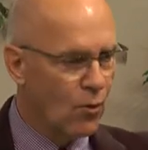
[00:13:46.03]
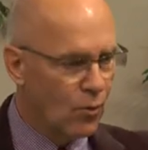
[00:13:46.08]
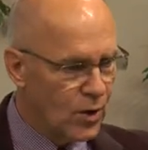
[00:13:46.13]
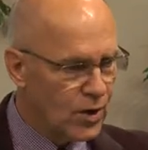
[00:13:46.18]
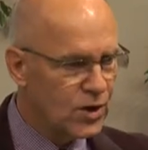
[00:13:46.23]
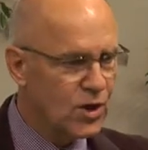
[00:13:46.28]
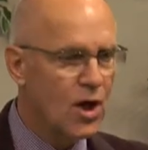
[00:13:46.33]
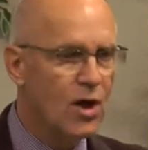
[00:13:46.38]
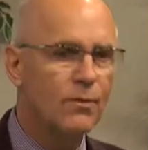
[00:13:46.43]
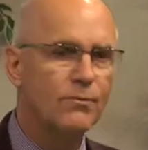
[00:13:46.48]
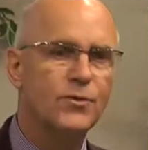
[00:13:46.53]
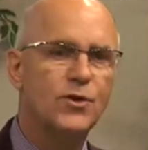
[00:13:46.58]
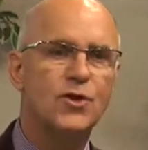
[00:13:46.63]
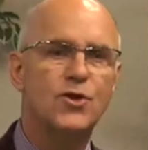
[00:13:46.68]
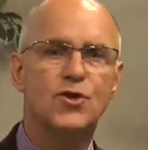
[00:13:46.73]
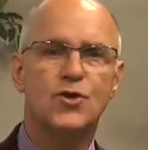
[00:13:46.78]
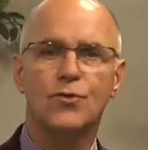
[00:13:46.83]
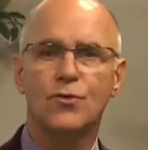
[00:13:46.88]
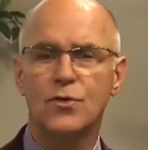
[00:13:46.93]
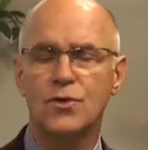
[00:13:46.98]
would come to
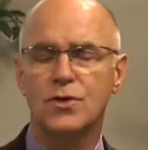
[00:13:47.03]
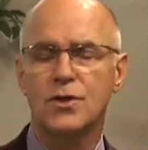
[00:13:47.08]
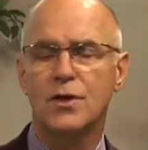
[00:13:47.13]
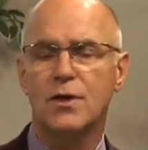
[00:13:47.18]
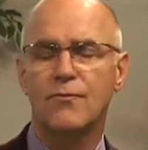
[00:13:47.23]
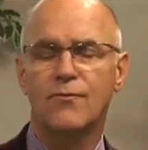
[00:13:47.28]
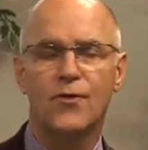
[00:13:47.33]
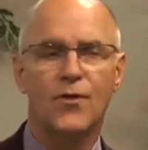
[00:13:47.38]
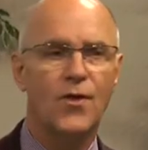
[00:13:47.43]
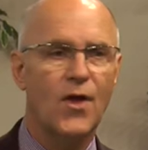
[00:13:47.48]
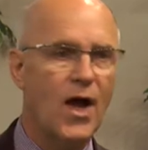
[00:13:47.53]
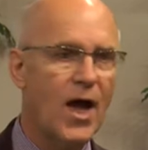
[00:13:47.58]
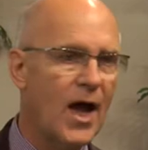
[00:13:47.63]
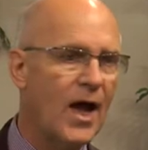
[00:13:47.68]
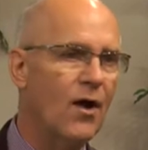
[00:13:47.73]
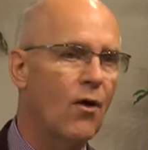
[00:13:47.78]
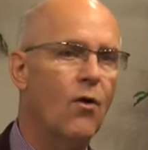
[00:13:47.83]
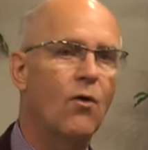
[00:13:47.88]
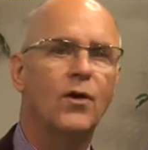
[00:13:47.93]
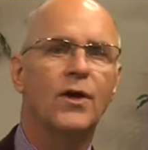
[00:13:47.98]
Jerusalem for the
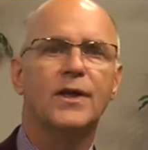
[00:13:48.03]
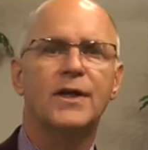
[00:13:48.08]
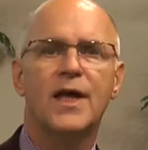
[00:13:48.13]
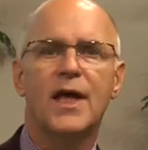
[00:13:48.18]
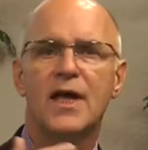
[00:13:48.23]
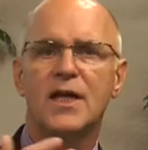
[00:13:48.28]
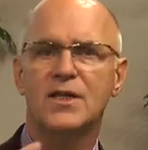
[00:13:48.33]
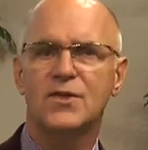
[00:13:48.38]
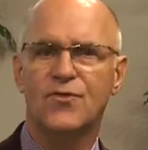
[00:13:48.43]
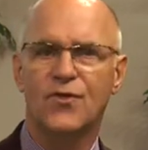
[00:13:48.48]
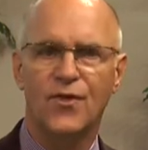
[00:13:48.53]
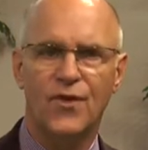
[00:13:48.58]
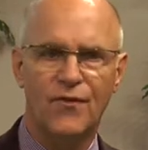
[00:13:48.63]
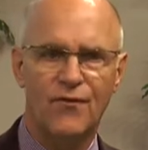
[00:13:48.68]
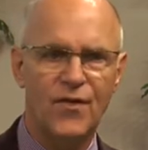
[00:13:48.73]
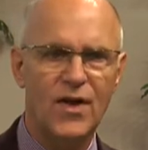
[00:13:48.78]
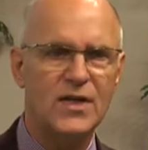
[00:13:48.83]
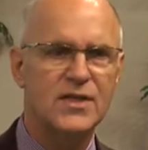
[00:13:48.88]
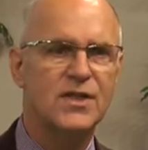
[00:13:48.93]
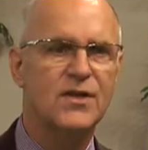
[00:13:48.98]
high holidays, for the
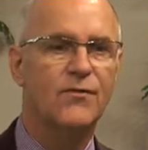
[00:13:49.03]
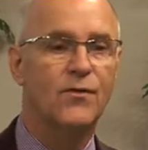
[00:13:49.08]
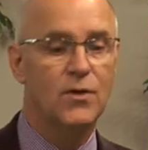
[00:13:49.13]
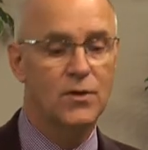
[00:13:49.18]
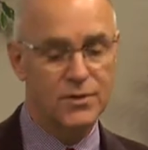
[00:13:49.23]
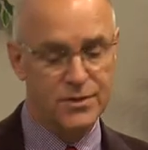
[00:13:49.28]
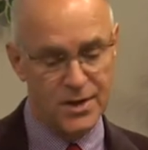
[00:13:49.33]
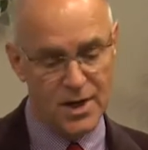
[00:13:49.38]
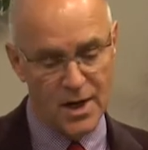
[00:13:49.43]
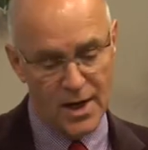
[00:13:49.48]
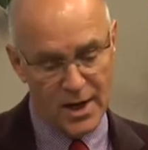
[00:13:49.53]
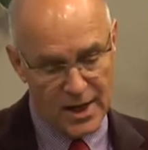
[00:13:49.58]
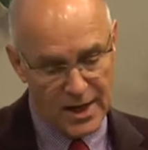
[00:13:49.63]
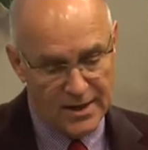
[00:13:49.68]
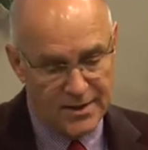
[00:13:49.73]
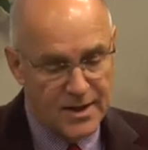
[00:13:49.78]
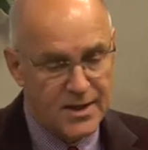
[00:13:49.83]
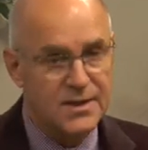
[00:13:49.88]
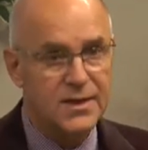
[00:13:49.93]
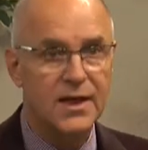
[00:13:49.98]
festivals,
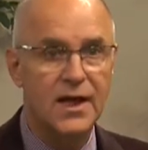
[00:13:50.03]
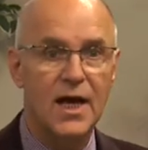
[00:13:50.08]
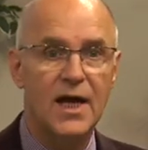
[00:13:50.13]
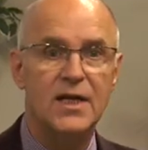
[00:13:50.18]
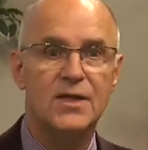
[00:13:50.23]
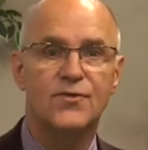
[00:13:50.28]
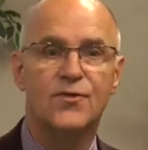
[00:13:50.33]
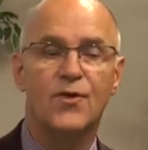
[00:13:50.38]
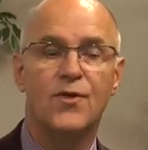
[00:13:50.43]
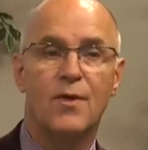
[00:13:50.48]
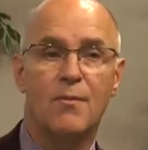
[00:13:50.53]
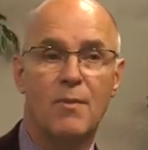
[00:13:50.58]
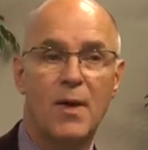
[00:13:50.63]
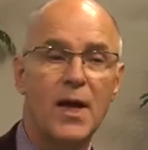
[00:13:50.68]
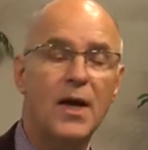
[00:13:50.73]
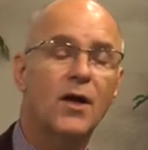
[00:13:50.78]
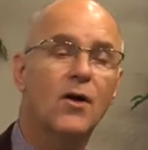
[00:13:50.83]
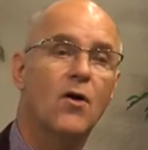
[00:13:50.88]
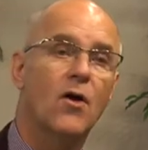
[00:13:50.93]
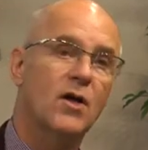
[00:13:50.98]
in this case for the
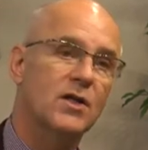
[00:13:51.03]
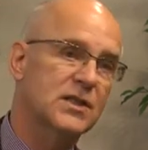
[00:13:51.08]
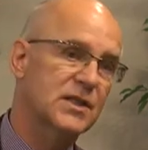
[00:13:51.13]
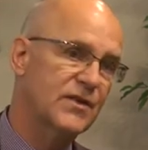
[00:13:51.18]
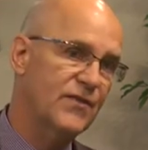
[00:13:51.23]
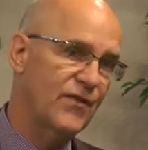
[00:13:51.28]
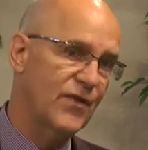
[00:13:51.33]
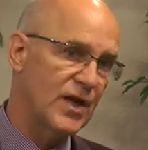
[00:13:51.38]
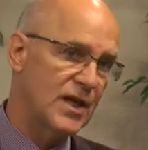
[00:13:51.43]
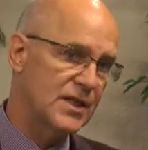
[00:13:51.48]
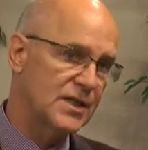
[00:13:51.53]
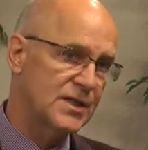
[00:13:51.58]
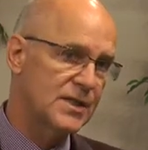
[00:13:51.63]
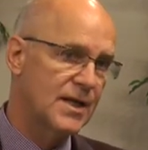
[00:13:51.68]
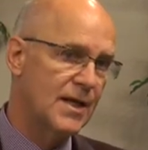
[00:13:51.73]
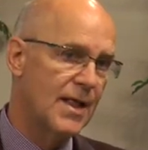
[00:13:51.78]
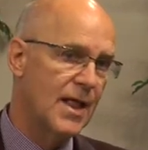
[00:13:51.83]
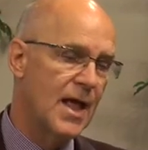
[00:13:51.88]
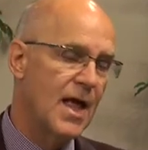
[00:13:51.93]
Pentecost feasts.